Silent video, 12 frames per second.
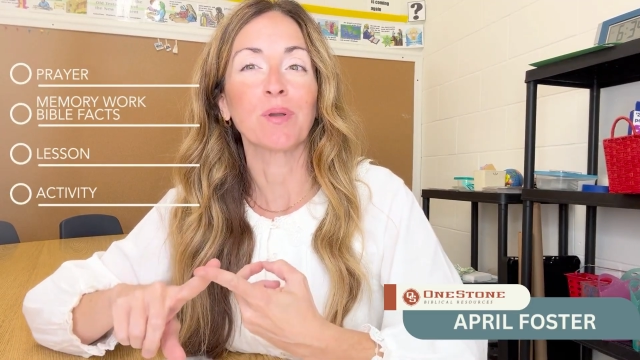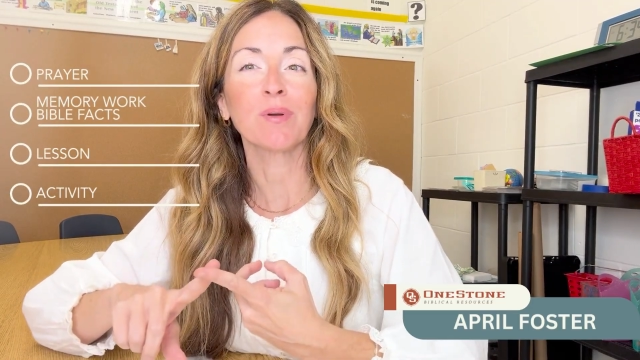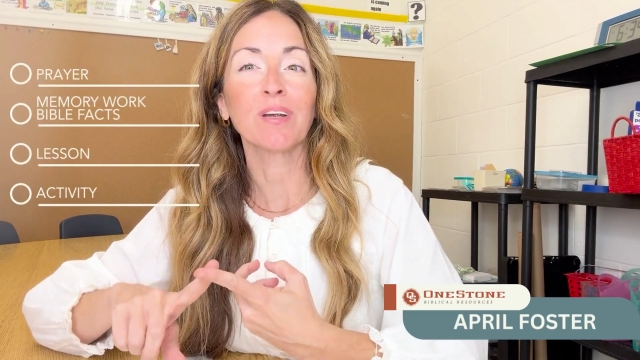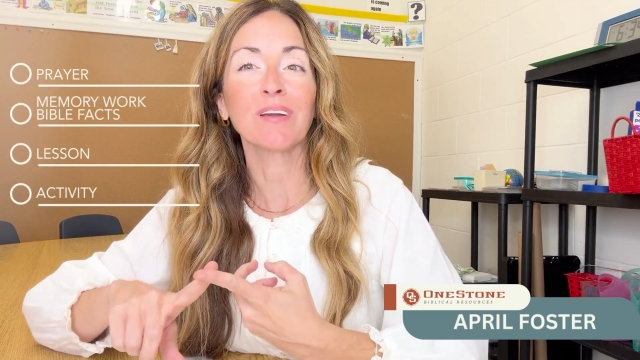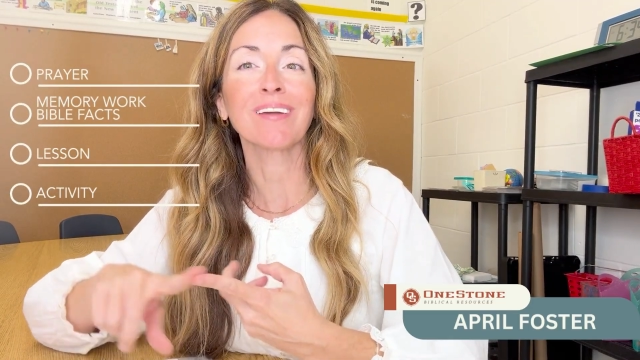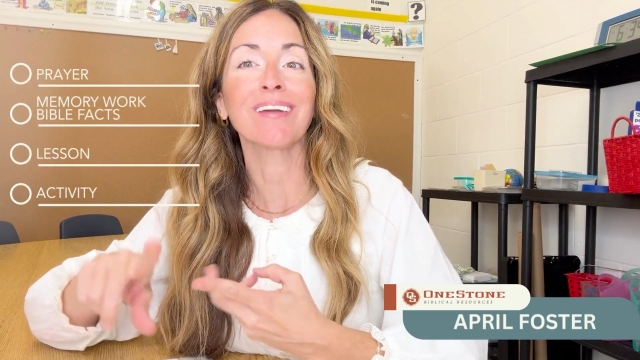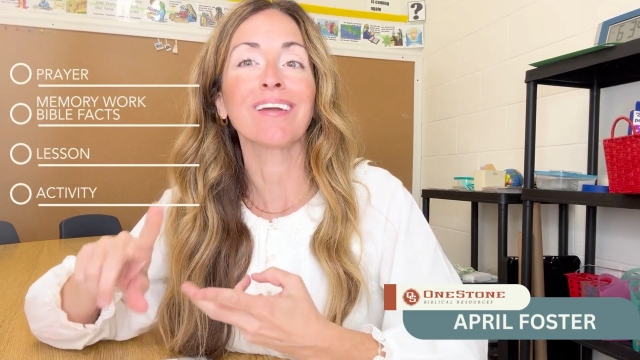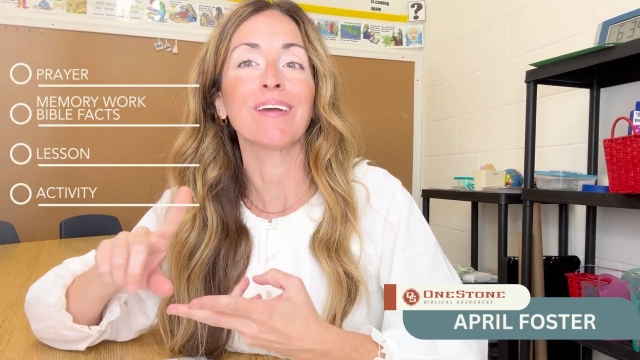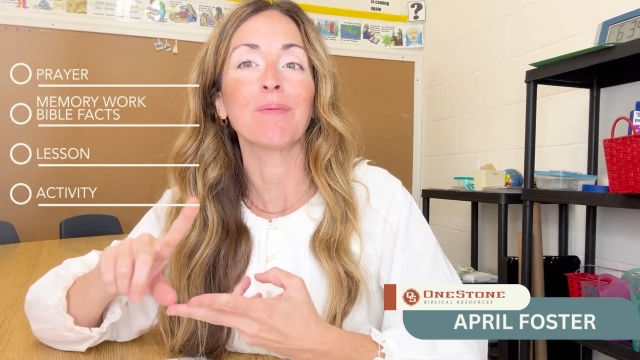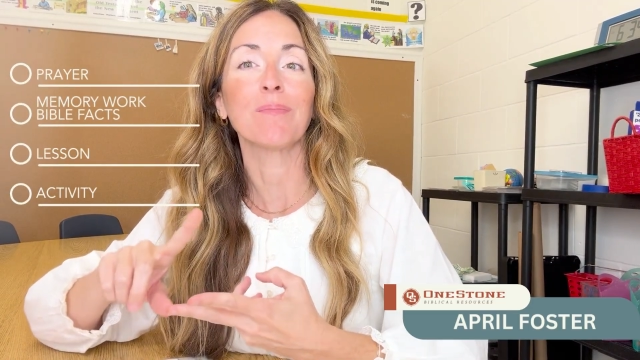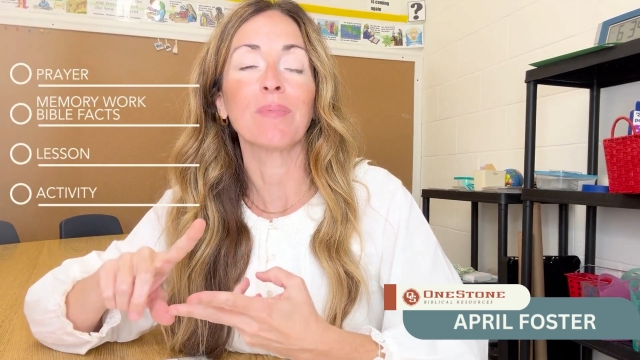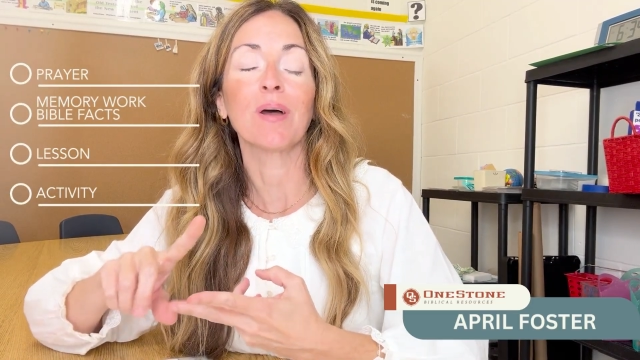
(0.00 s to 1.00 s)
work
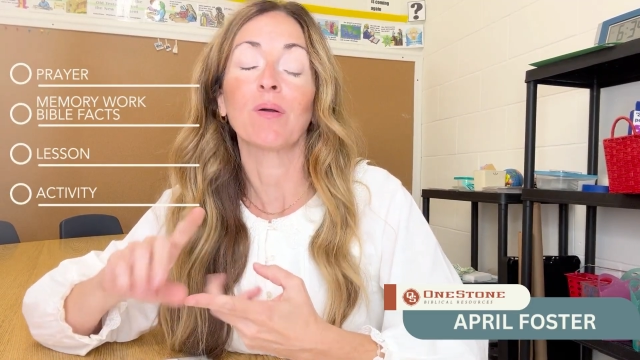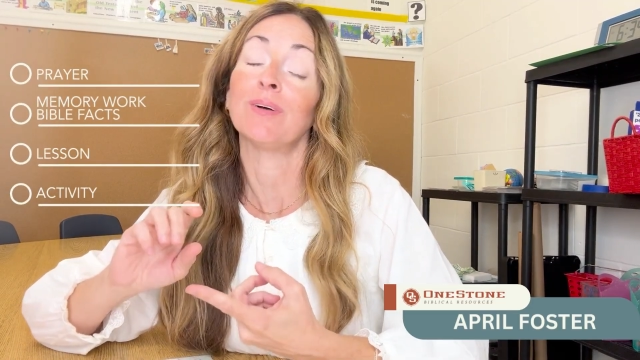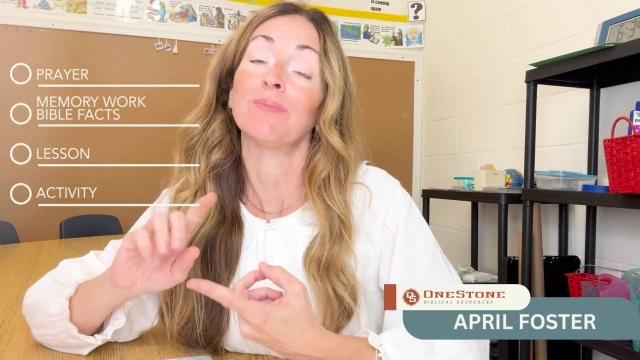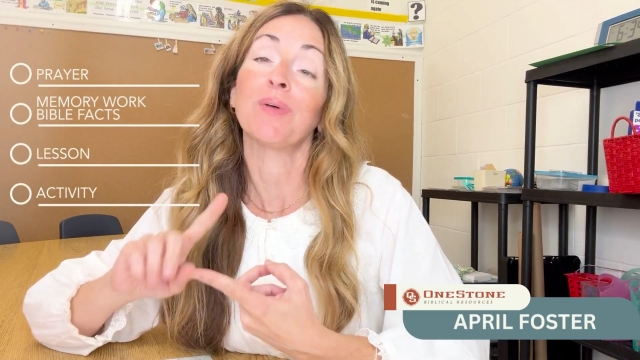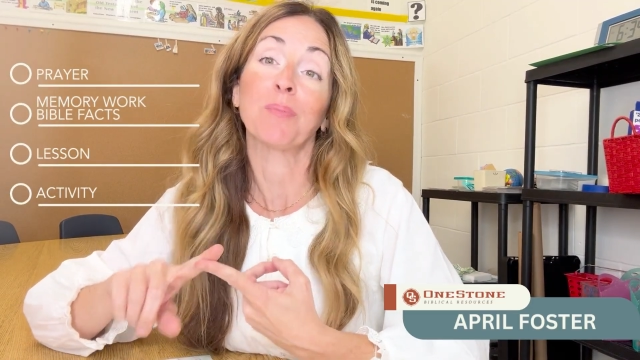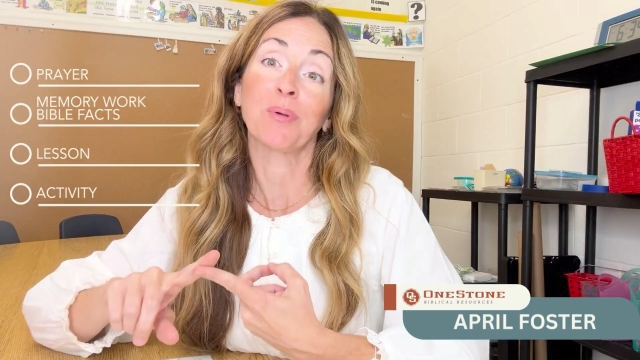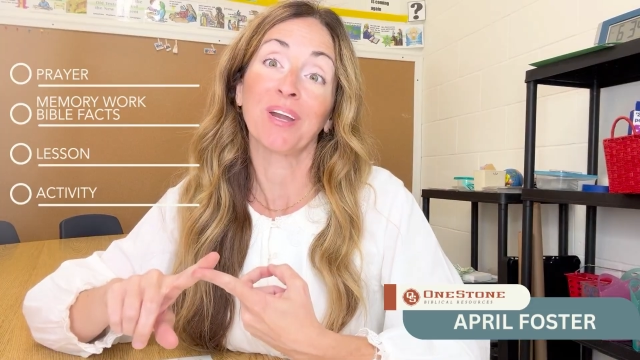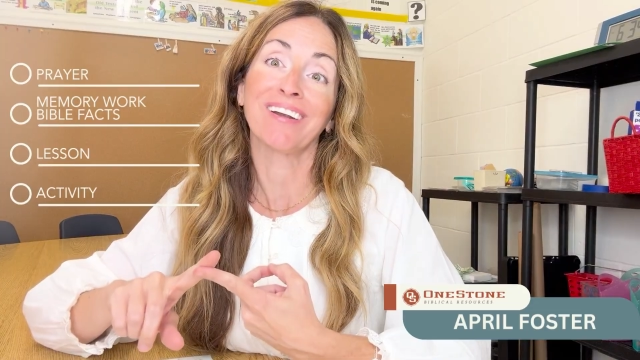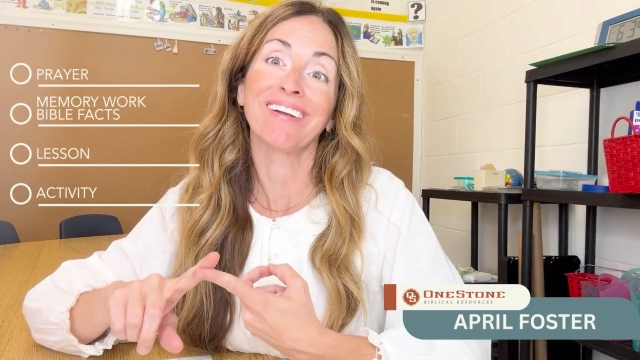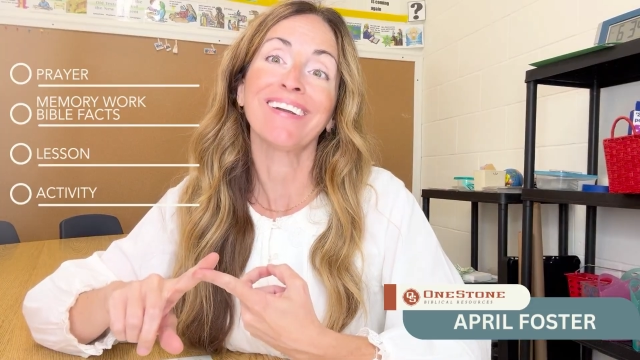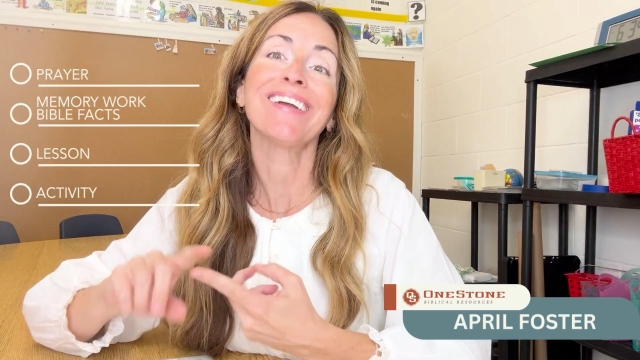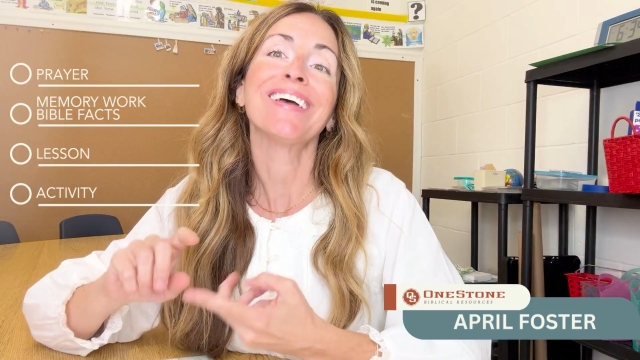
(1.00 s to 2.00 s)
and a
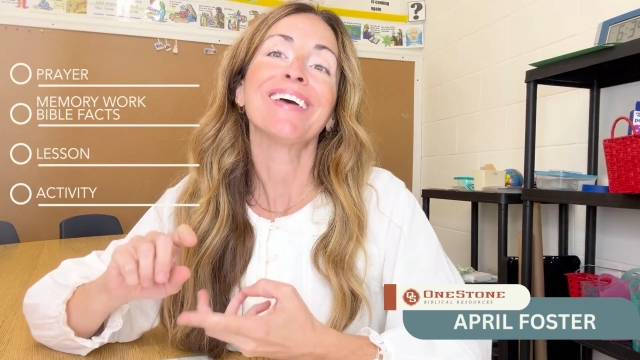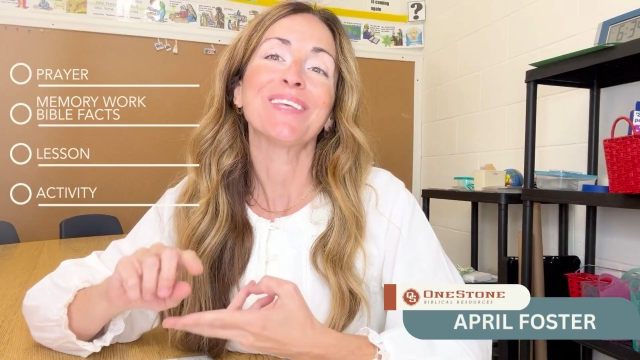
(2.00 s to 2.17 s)
prayer,